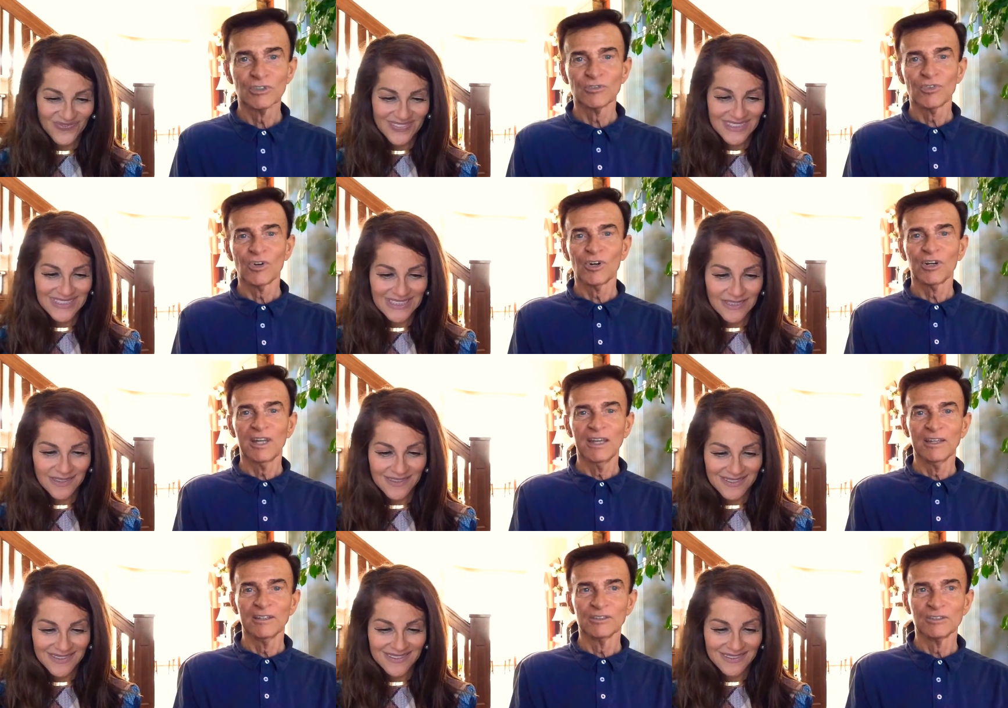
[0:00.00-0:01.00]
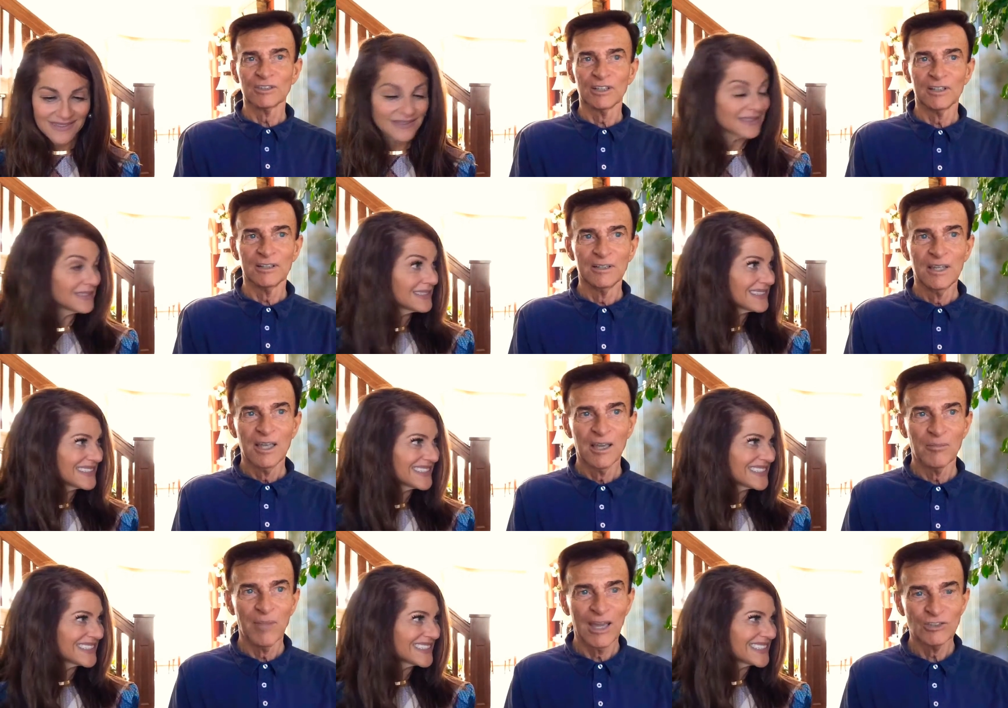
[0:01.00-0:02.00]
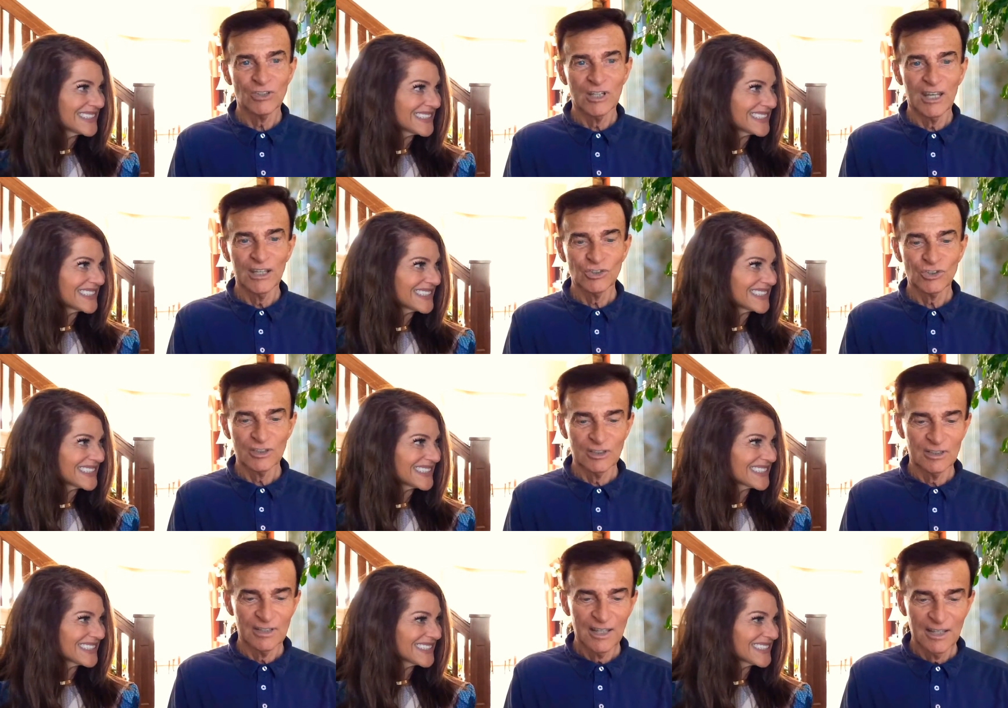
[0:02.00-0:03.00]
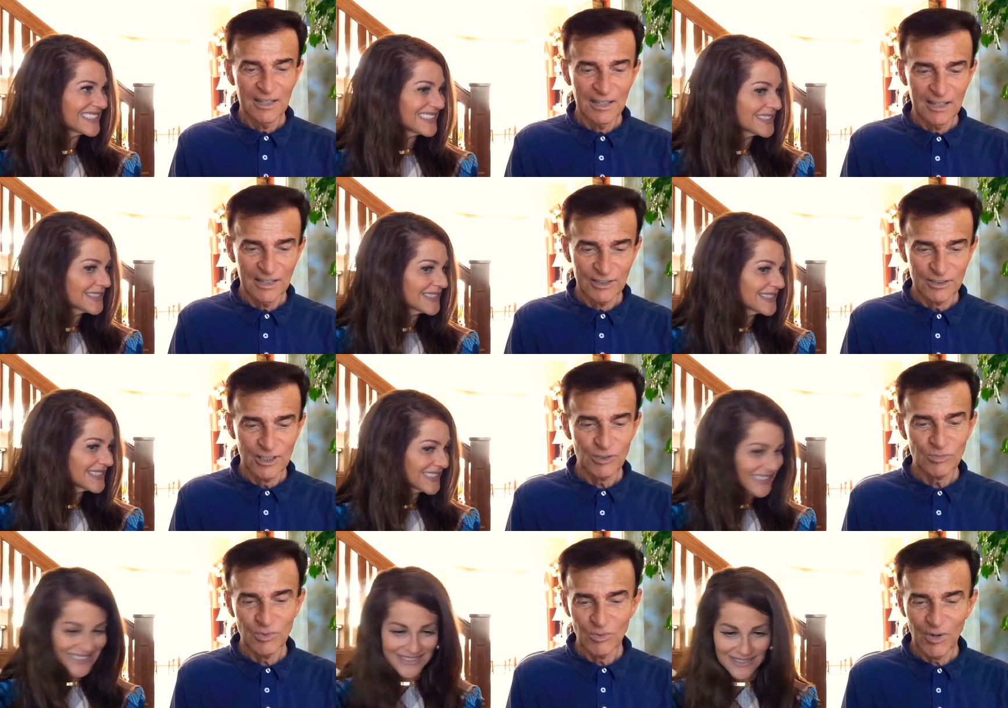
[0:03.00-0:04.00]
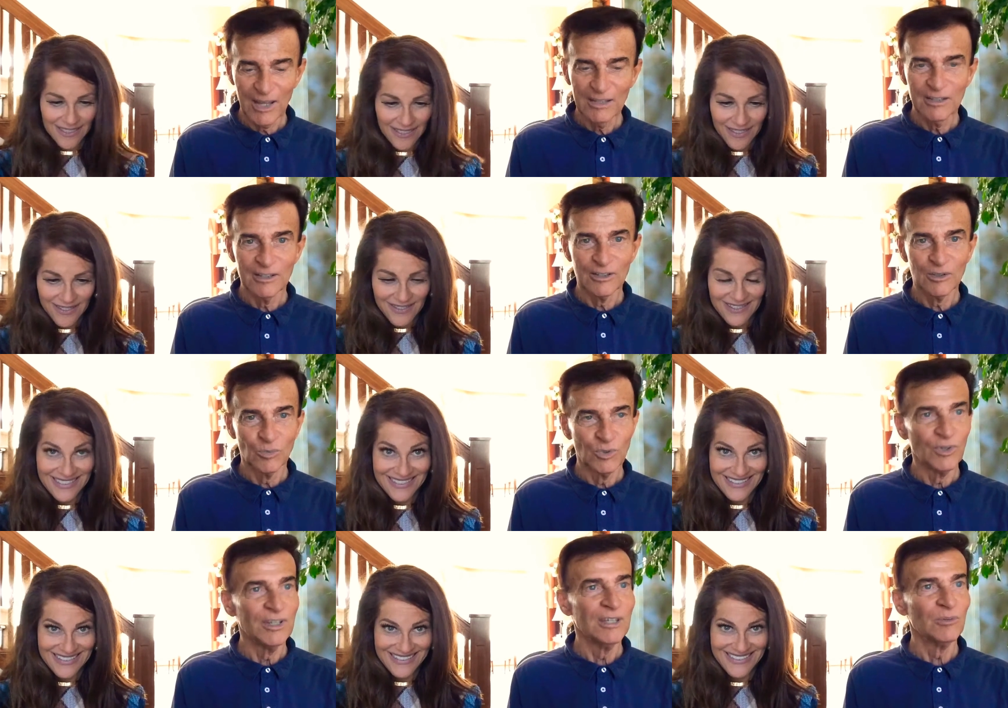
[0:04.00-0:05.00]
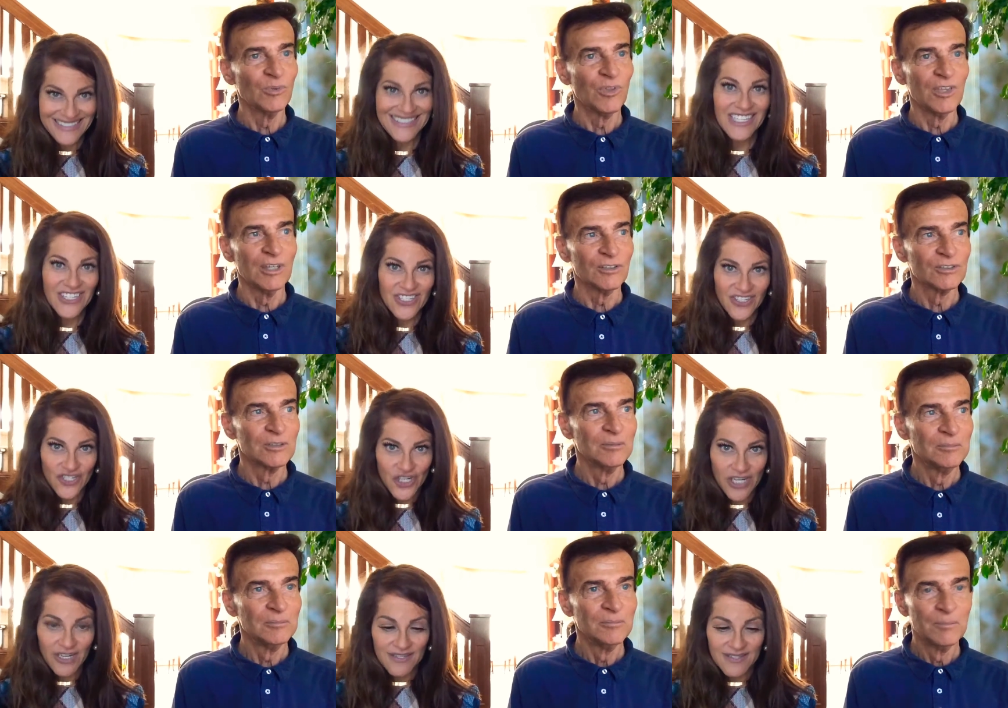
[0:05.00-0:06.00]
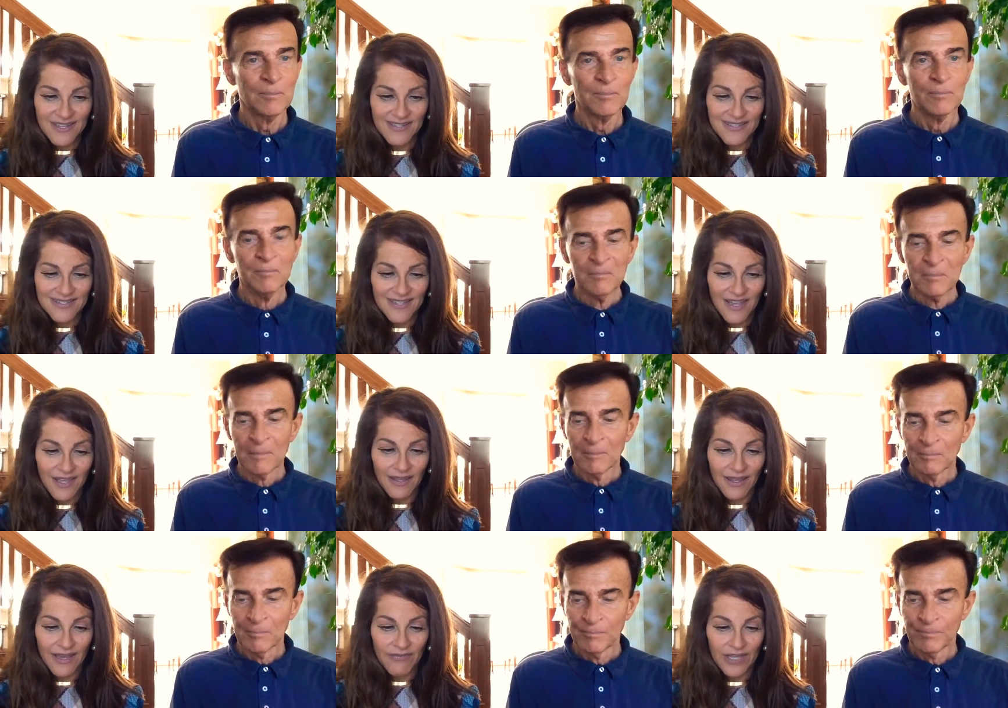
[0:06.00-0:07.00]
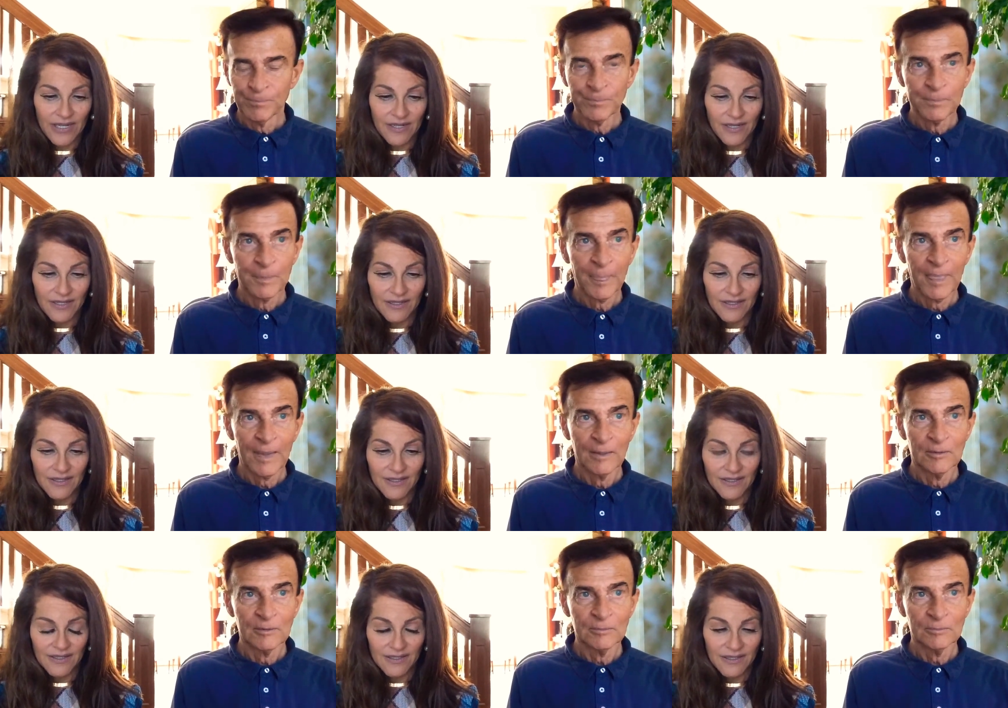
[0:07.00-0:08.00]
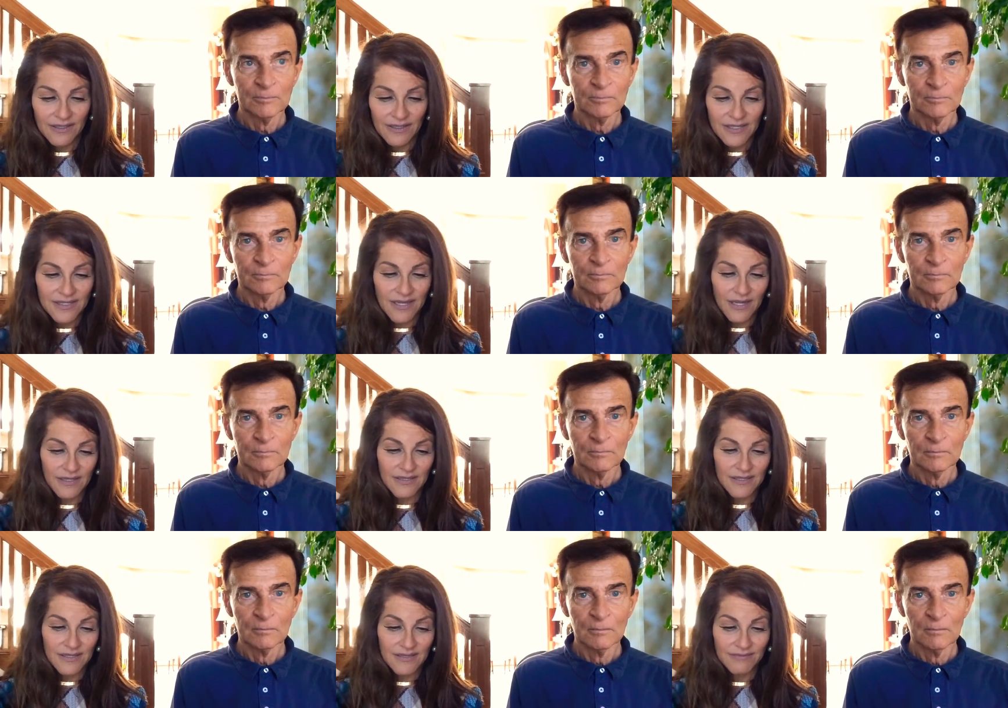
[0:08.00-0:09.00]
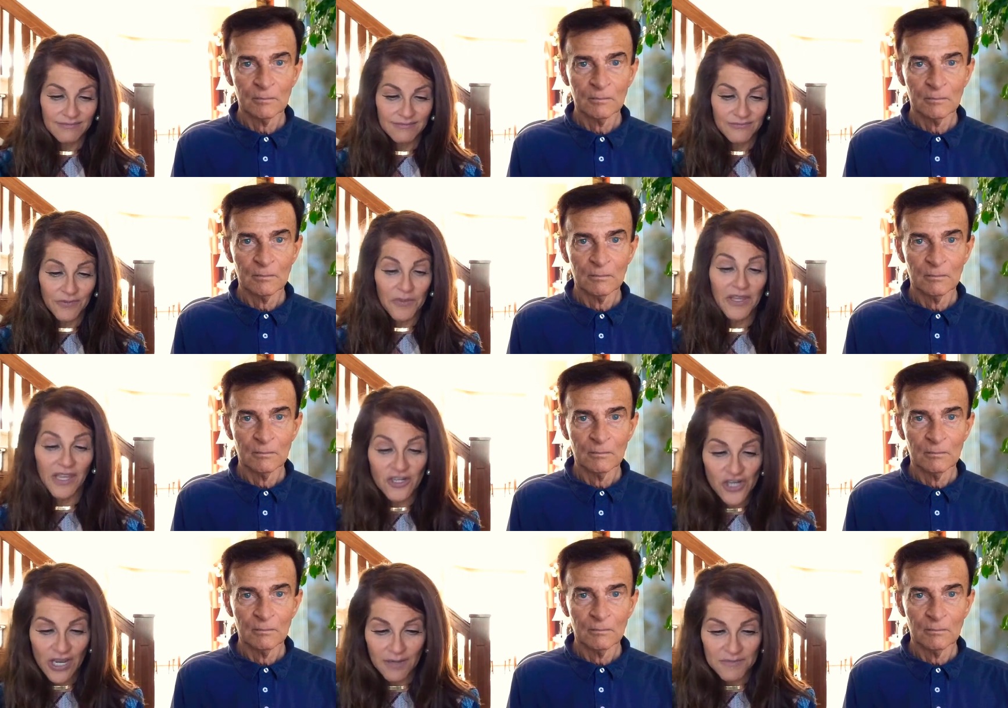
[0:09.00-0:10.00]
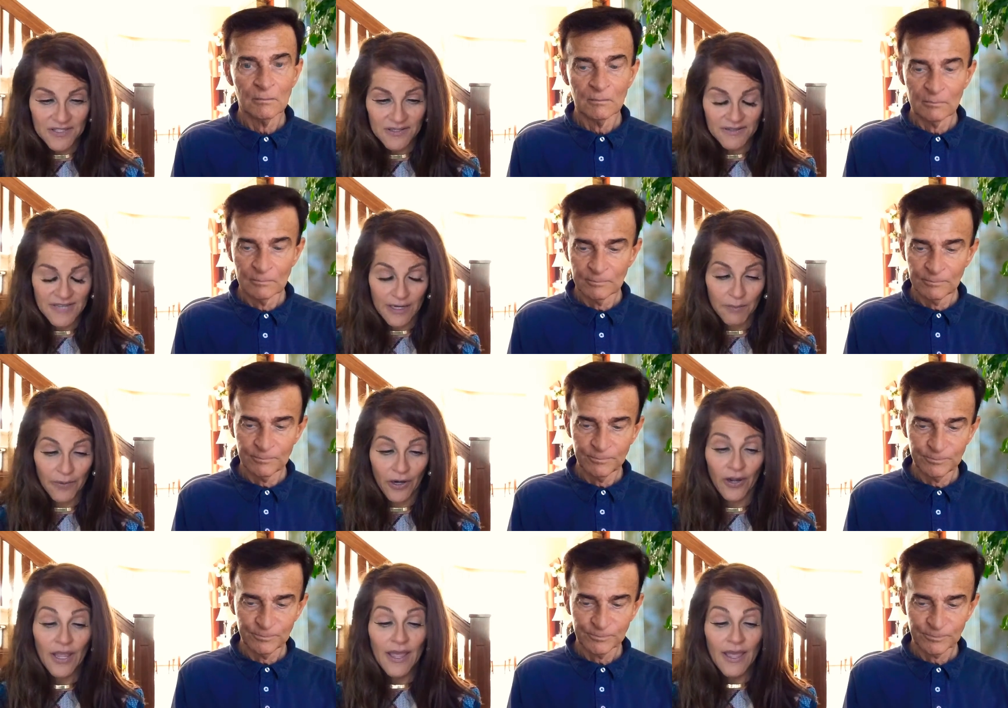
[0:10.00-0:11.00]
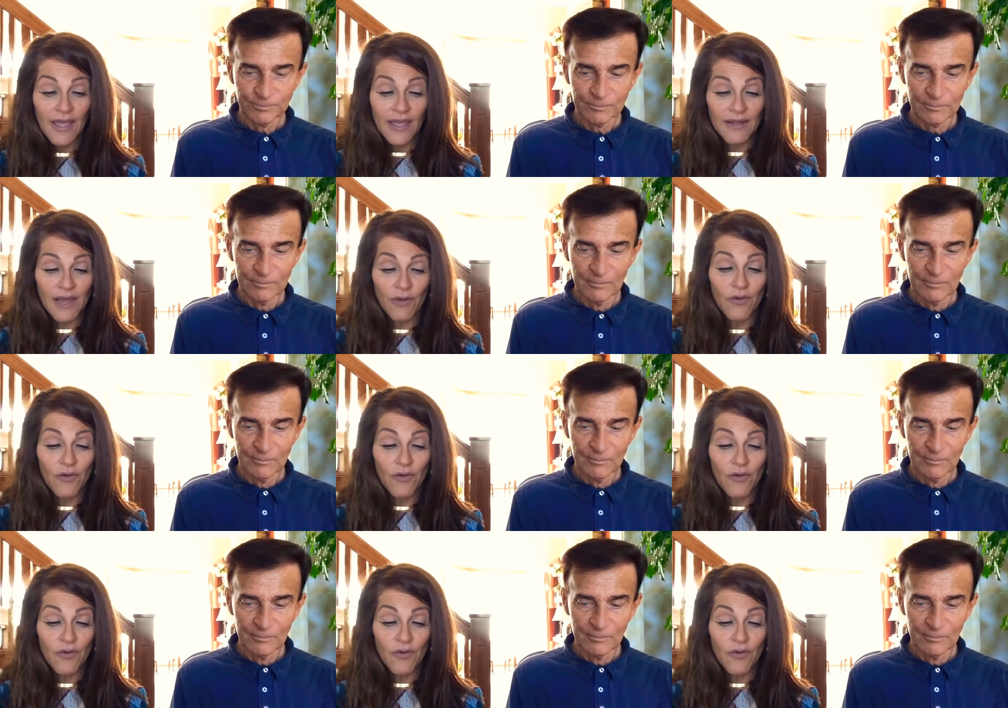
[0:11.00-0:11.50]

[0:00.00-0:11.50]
Speaker 1: as far as uh, imagination is this one right here, and we'll end with this.
Speaker 2: Genesis 11, 6 from the King James, second part. And now